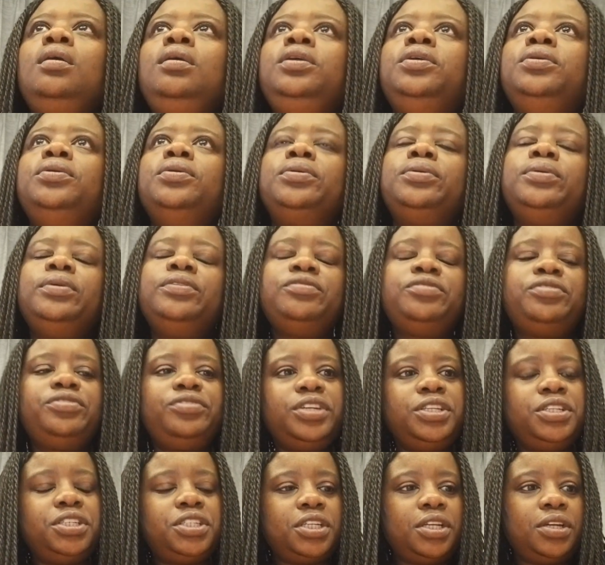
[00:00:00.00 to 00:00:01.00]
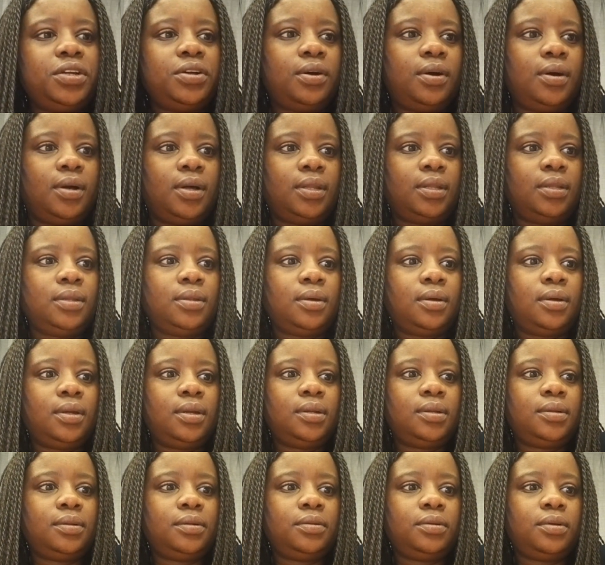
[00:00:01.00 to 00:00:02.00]
you know, infringing
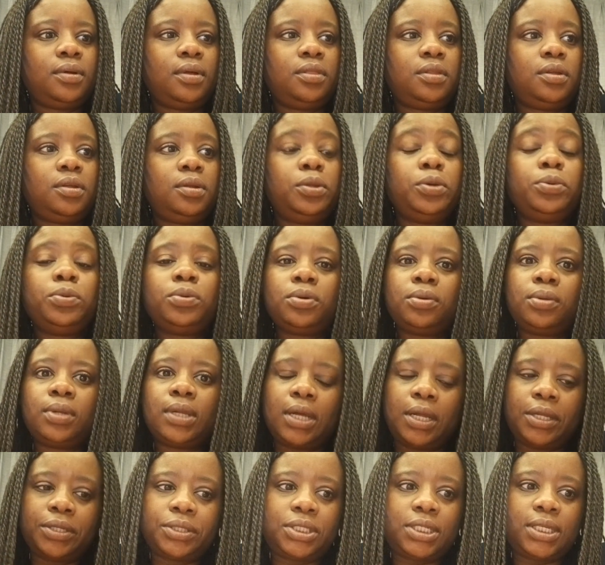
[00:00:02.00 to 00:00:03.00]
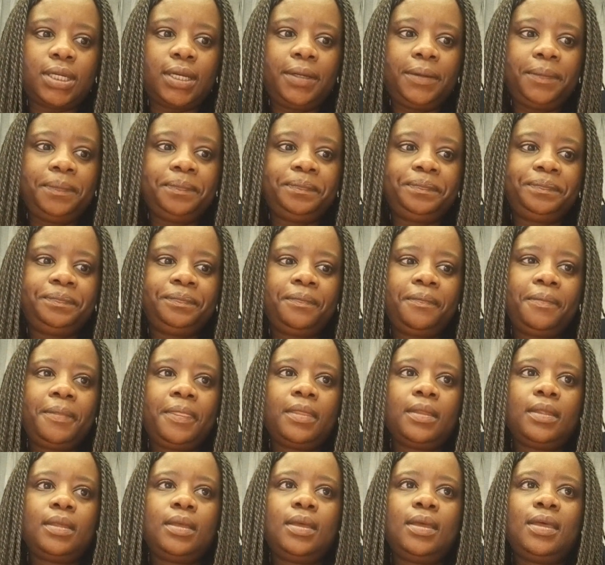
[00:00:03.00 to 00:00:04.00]
on the local culture.
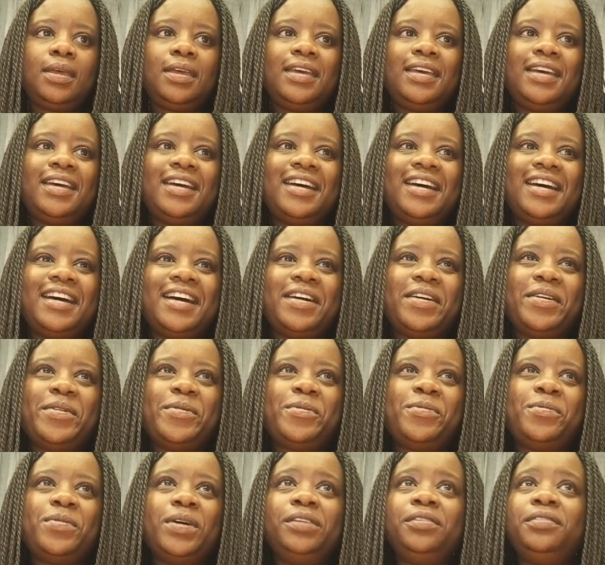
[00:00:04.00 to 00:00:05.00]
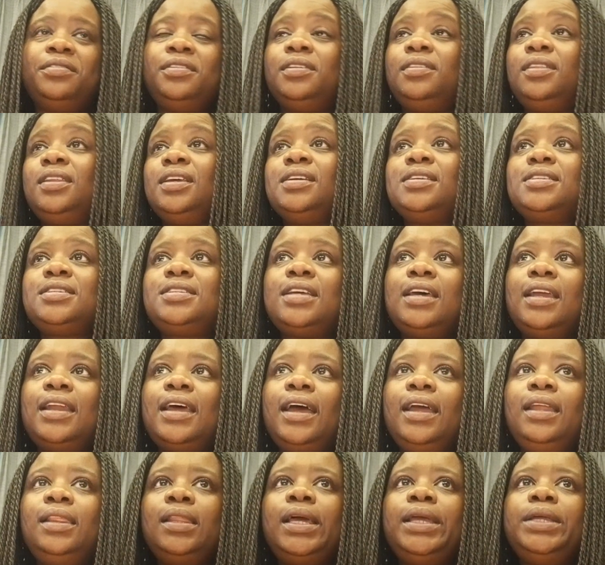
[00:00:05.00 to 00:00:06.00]
One of the things that
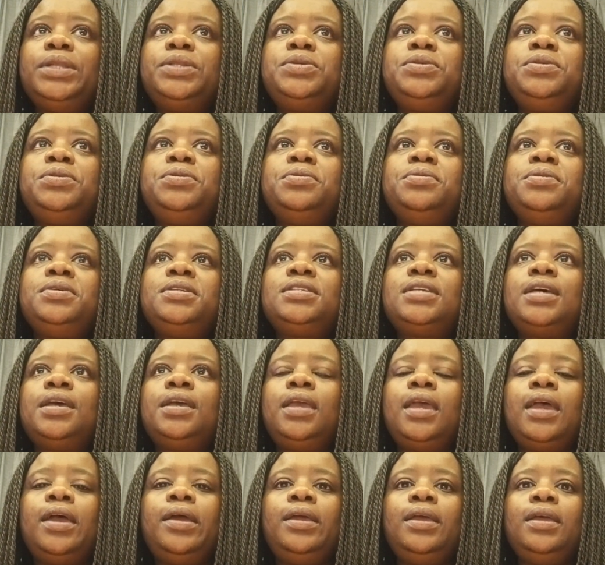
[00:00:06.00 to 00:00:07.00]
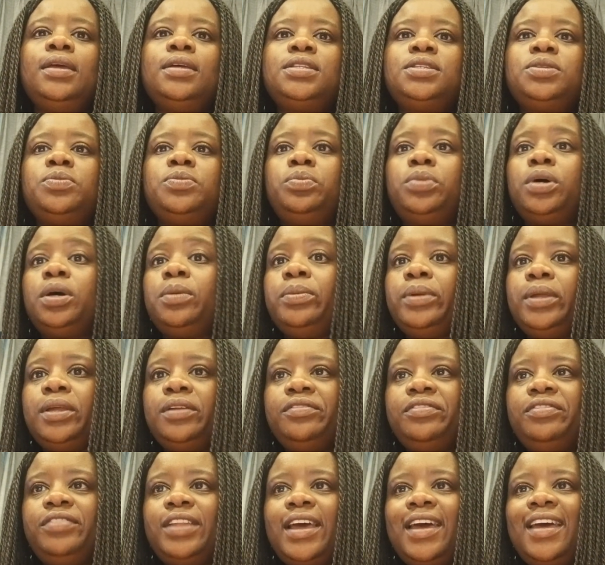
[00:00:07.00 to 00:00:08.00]
I like to do is I carry a
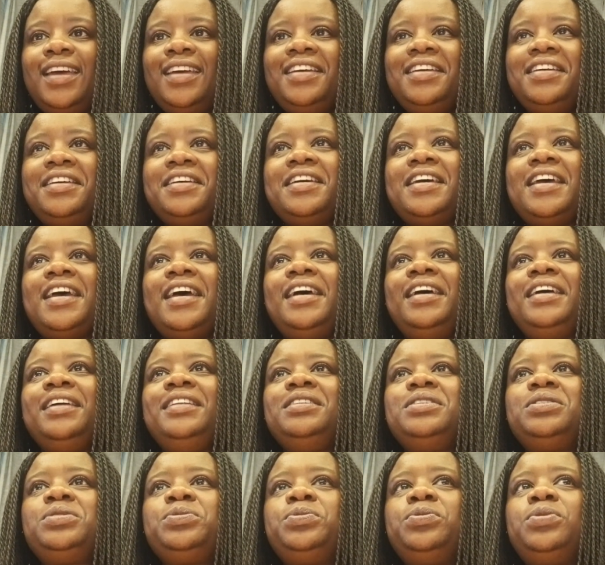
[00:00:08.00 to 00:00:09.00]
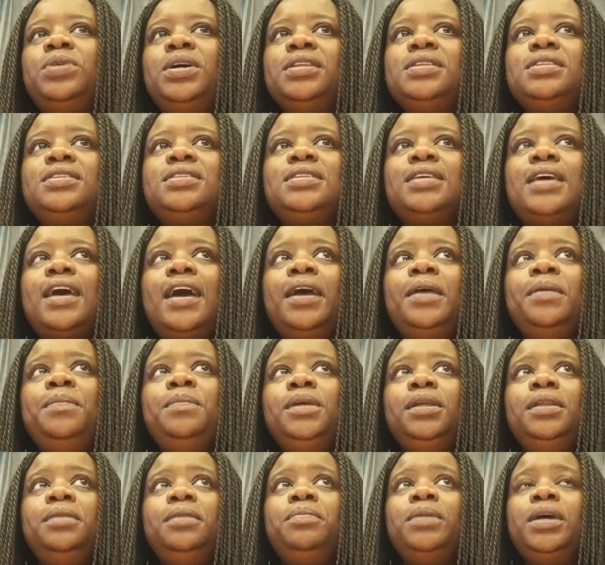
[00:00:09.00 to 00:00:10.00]
Zimbabwean flag, and once
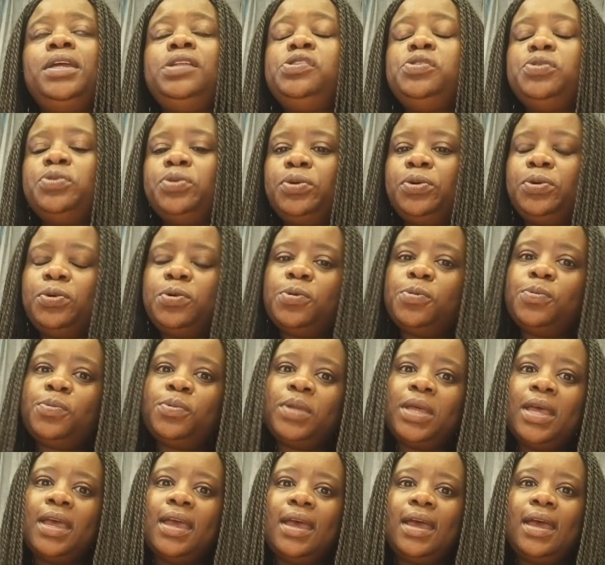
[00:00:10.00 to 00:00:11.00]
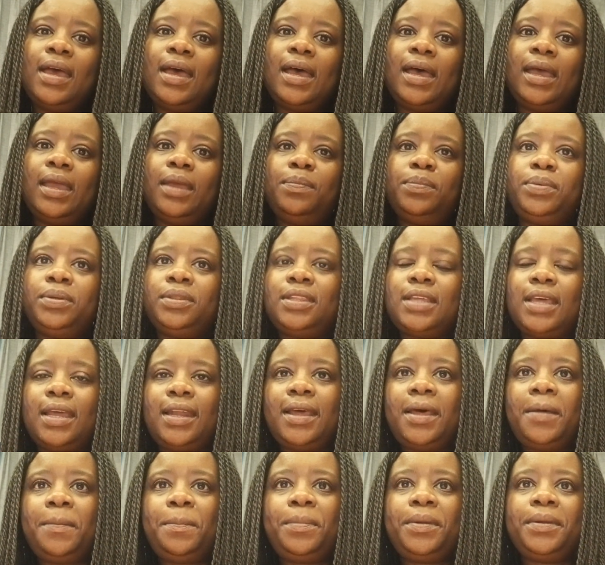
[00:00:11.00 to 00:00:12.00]
I'm in my new home, I put
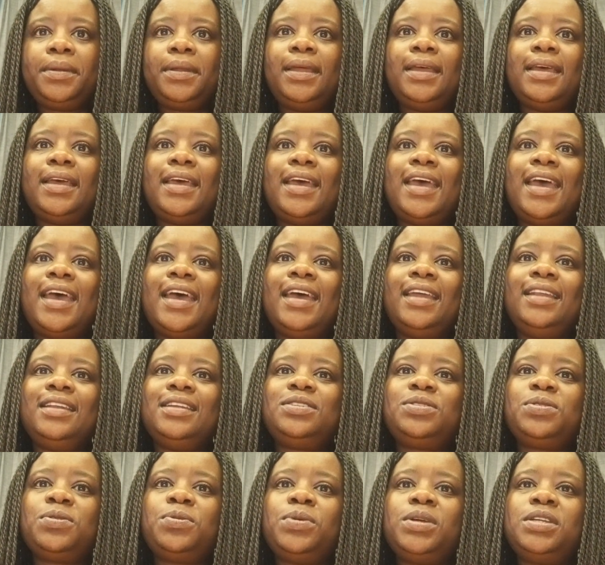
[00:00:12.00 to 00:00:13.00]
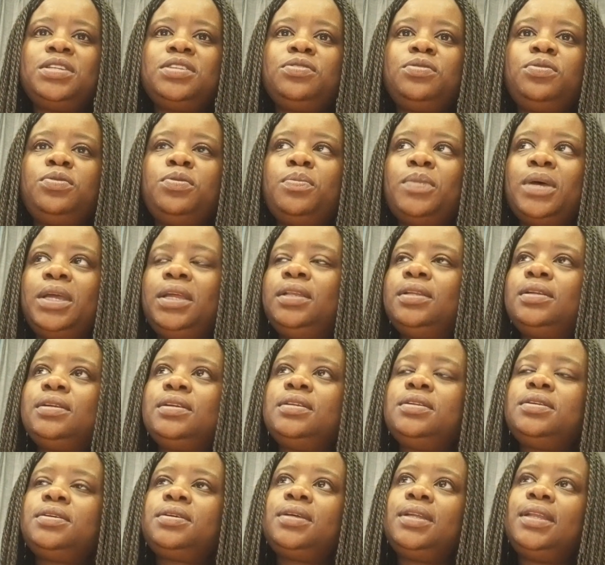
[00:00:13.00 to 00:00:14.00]
that up, and it's always a reminder and a